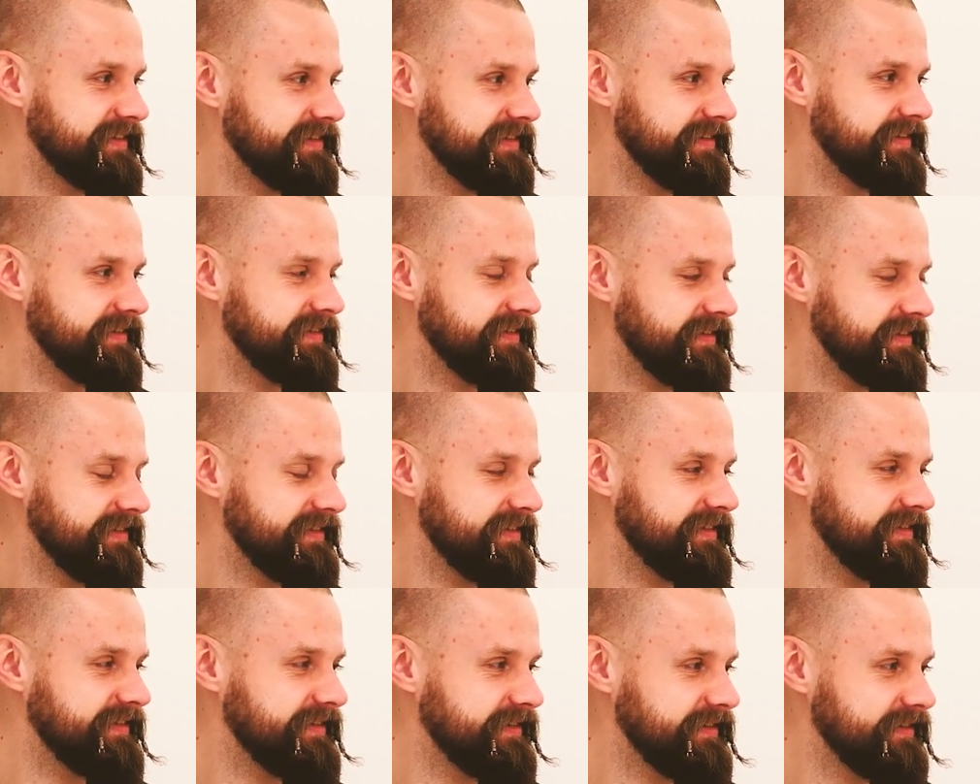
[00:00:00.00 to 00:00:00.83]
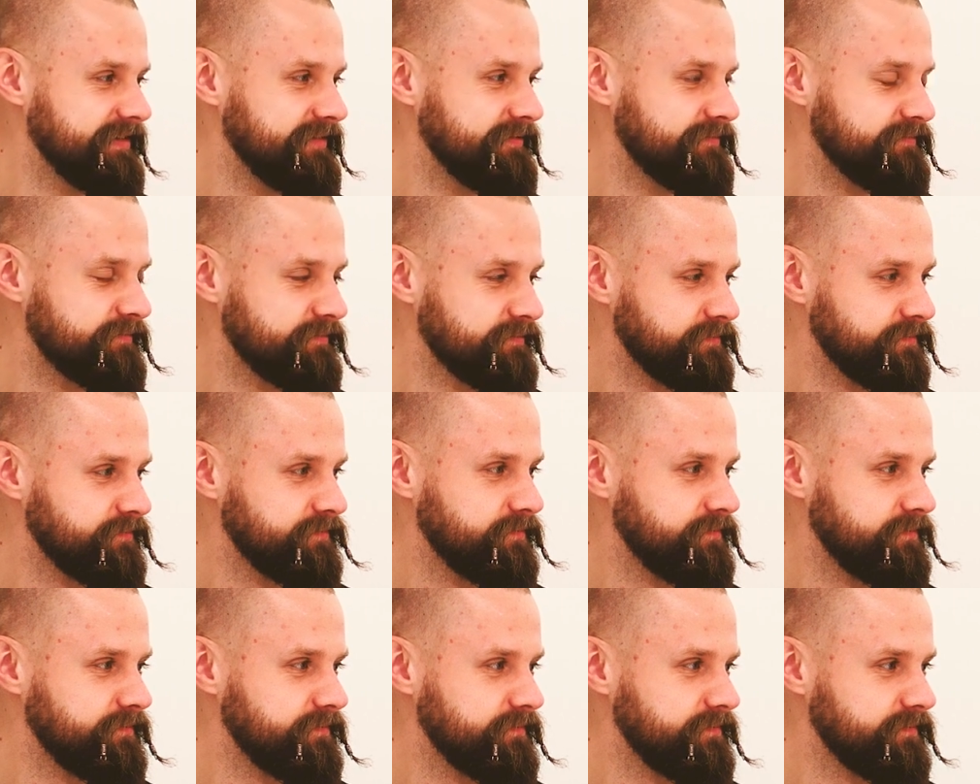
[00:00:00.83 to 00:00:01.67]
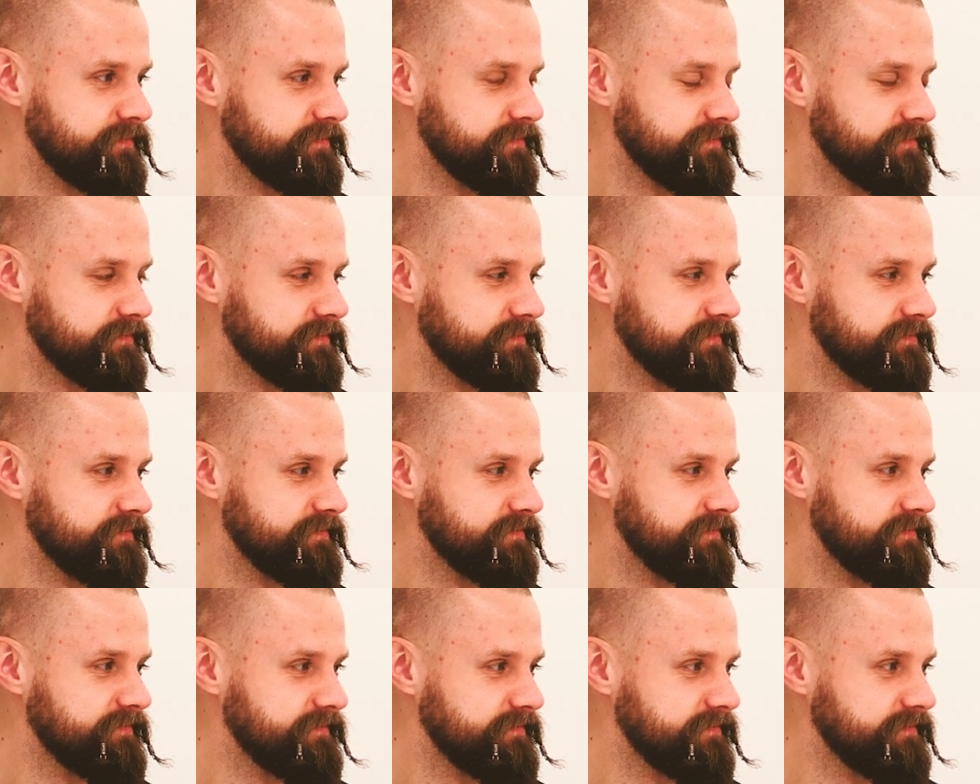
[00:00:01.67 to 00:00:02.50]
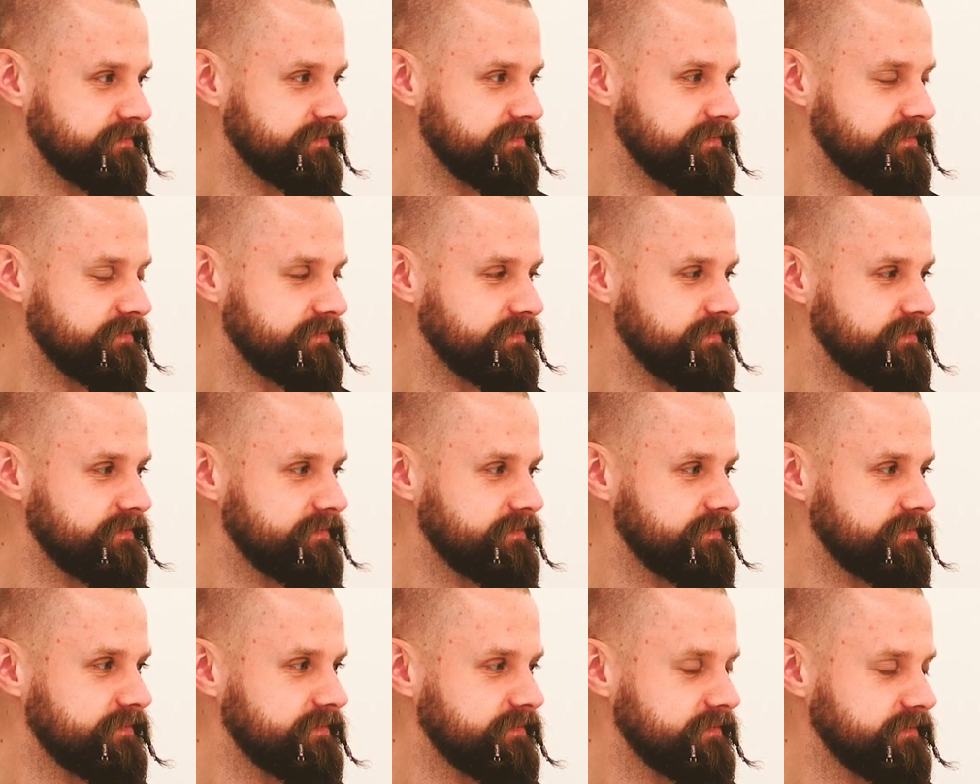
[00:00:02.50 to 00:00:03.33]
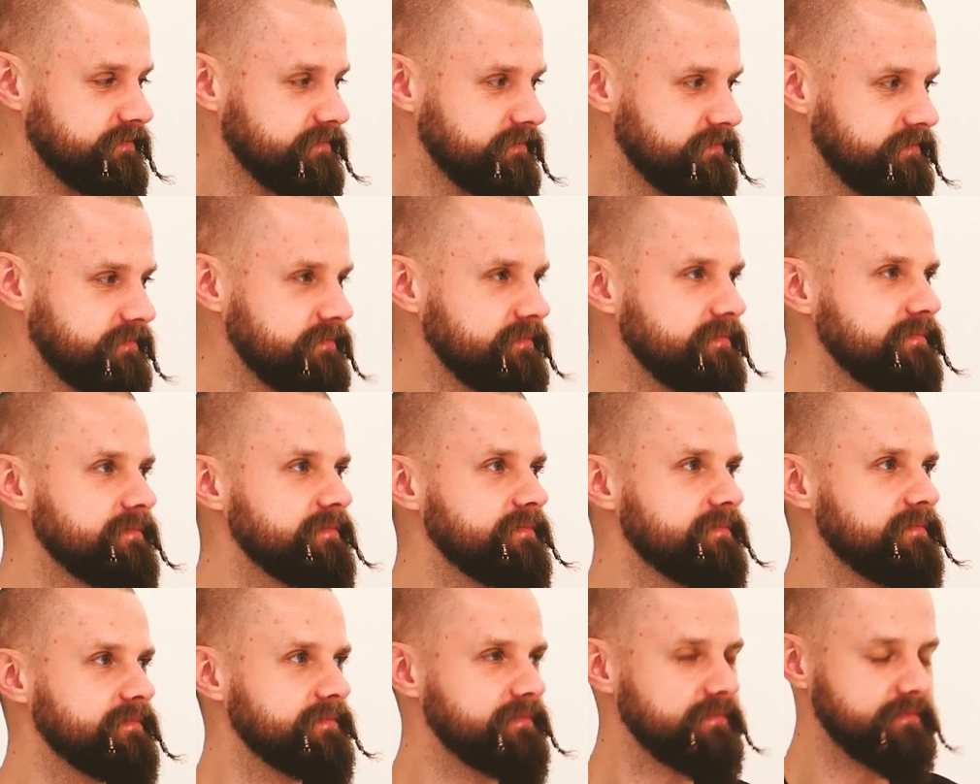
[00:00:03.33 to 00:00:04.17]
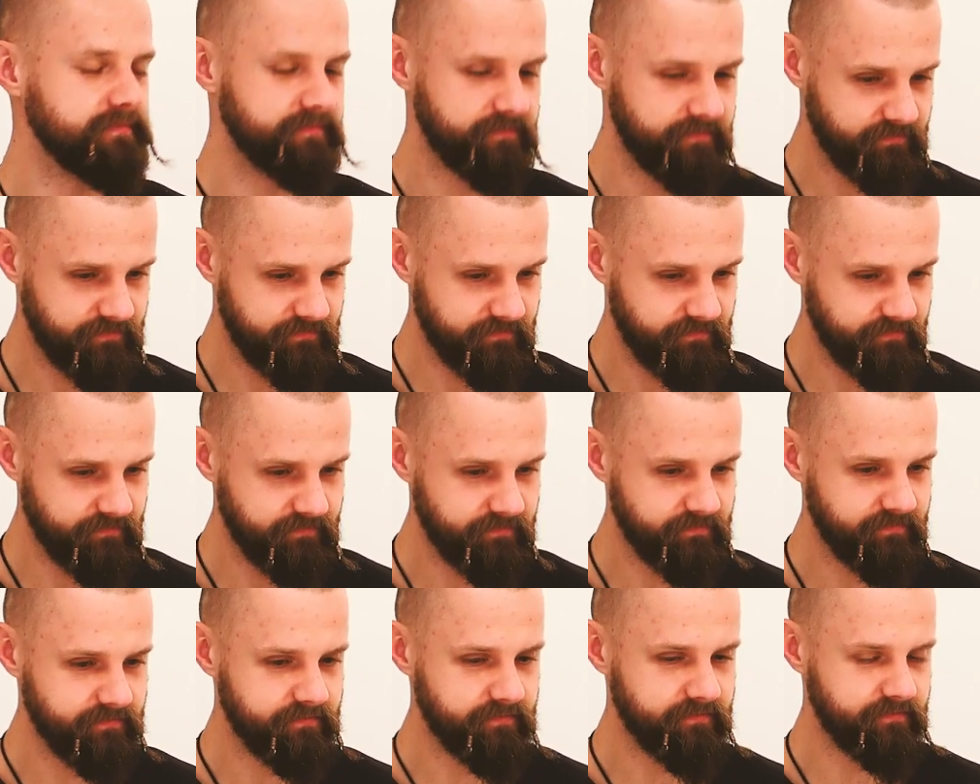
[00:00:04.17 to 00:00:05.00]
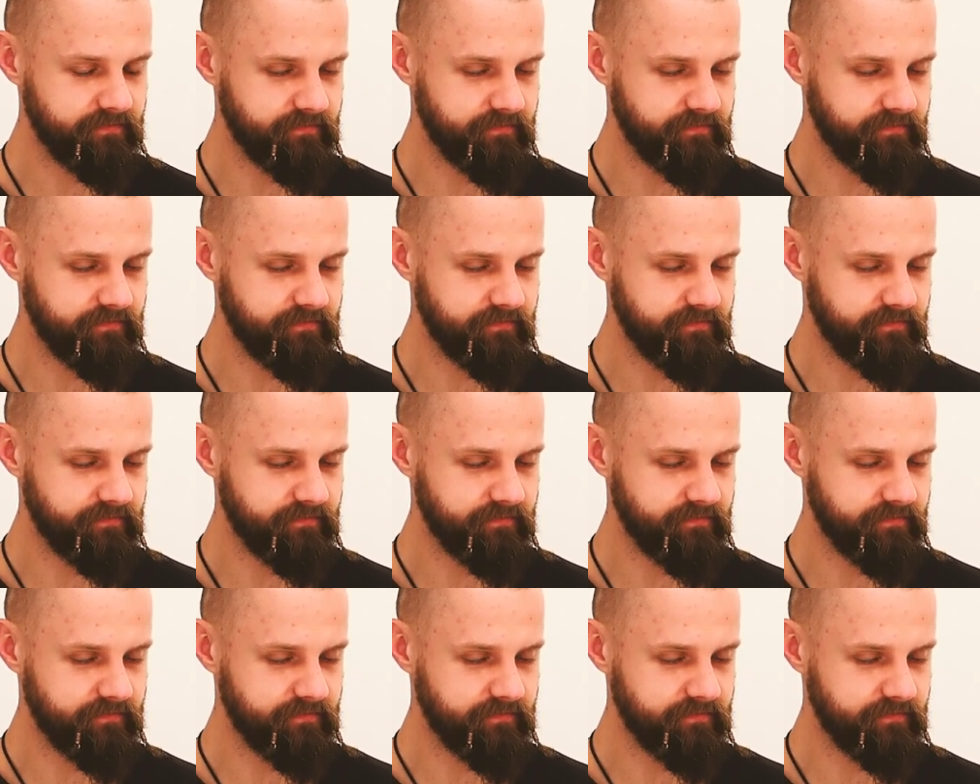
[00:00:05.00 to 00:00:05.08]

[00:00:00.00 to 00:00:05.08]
[no speech]